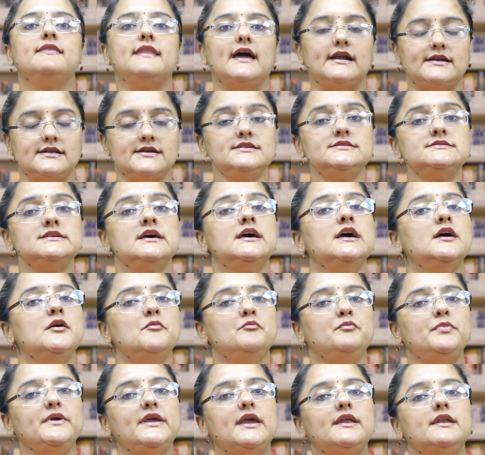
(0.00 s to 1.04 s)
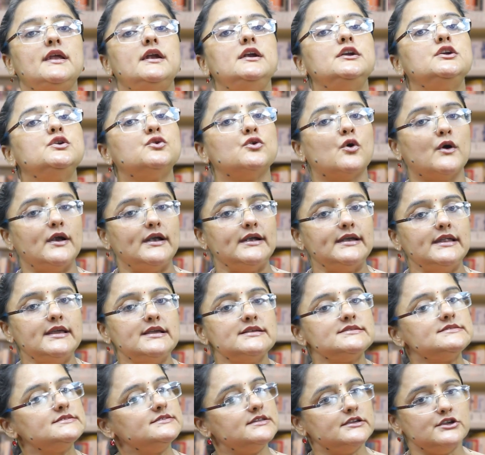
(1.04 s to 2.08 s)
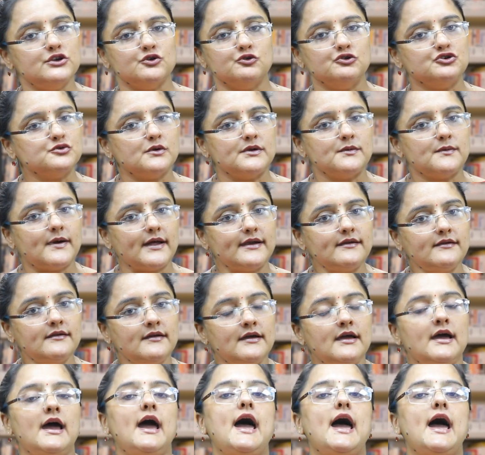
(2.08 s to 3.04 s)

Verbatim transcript: That is PNL to royalties, the usual one,